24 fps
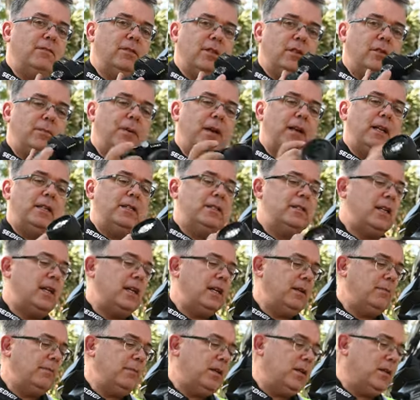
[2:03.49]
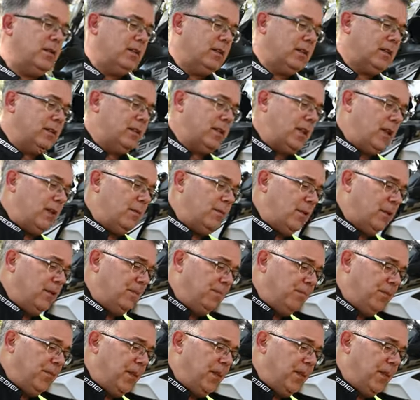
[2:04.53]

little Panasonic mirrorless camera.